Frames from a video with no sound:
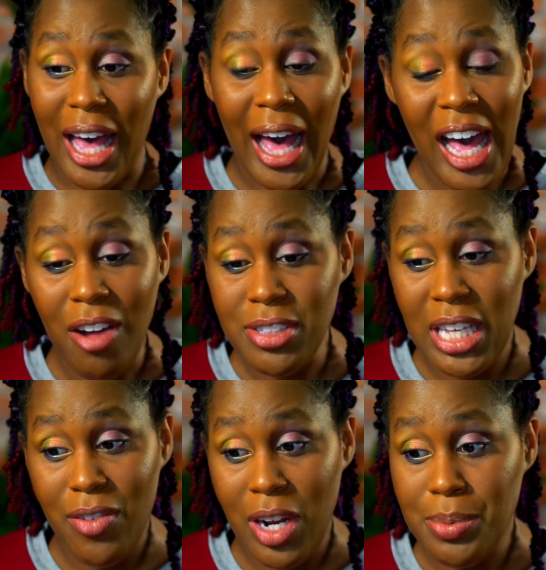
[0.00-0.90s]
I have to
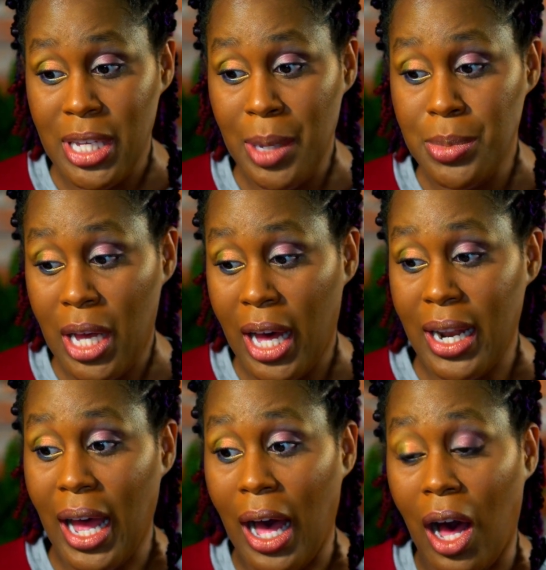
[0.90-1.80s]
give it up to Hipdot.
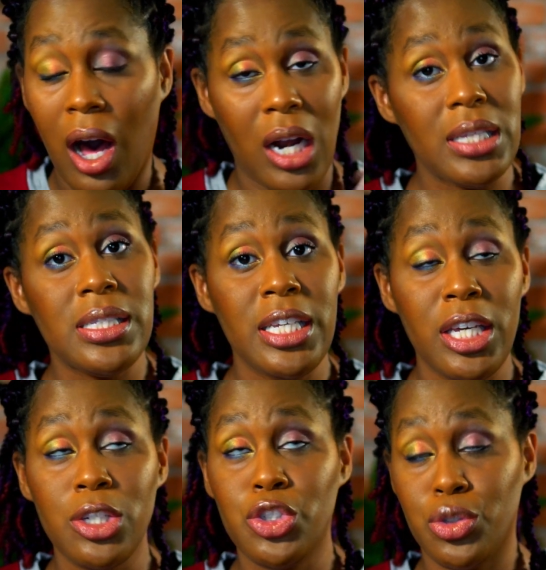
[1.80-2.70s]

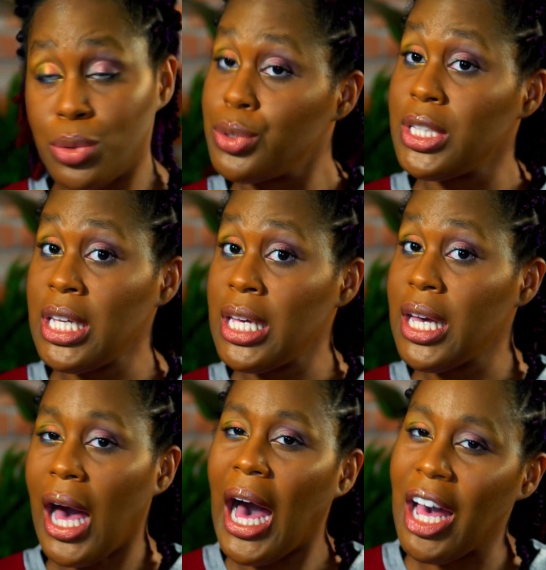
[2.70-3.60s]
Honestly, truly,
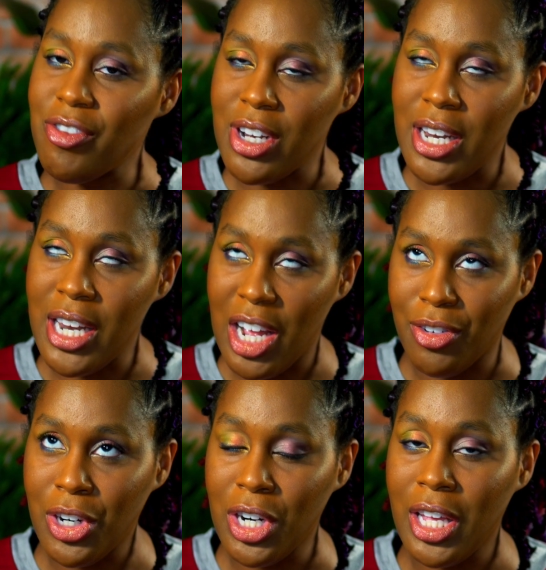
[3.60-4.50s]
I've
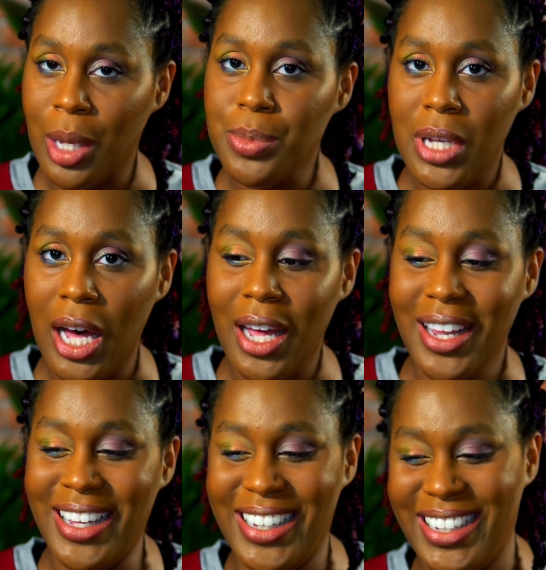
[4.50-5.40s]
never heard of Hipdot
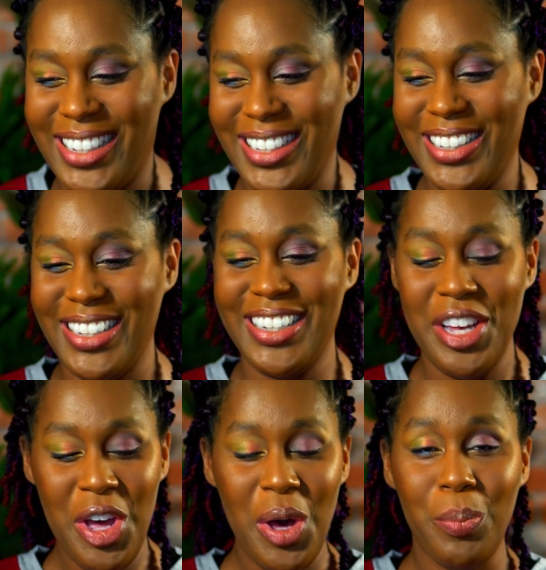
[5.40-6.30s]

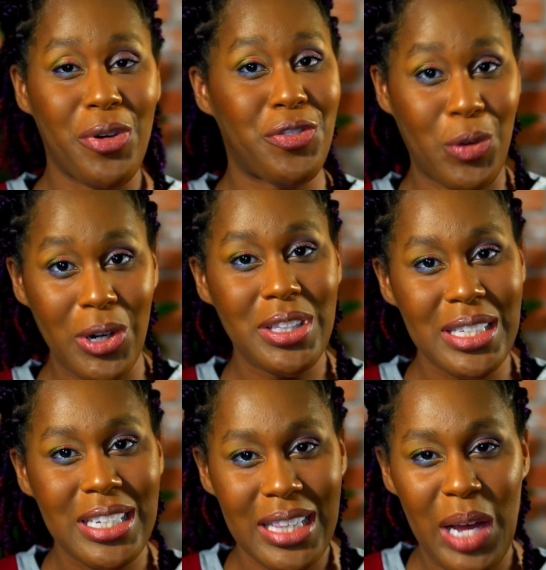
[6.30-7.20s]
before this
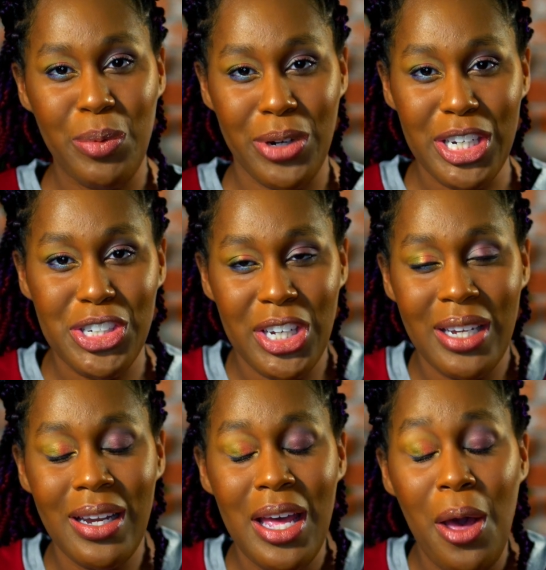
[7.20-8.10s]

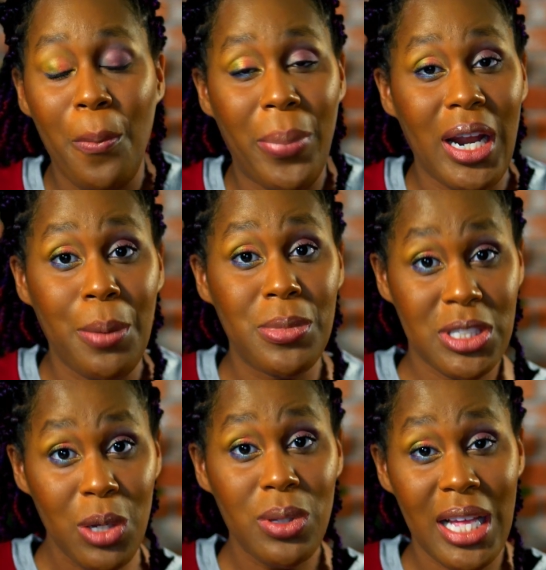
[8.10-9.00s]
collaboration, but I'm
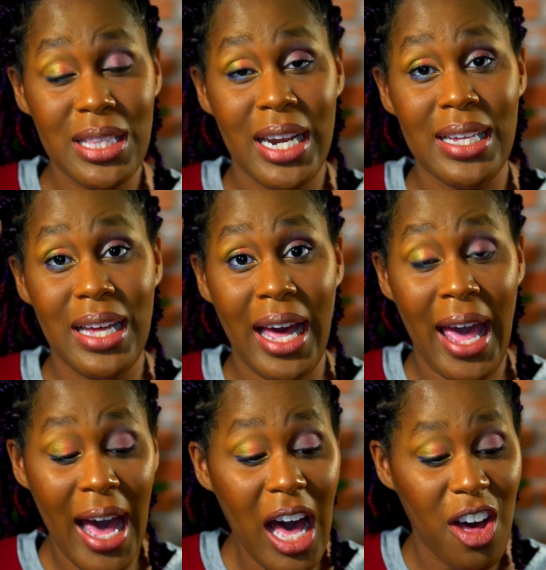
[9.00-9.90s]
so glad that I
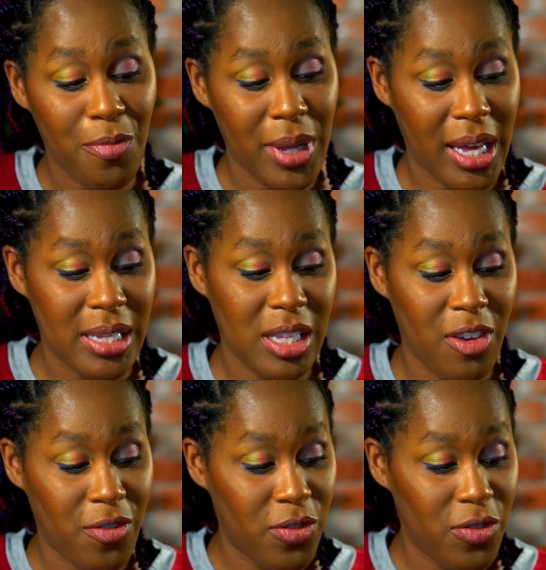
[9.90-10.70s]
have, because if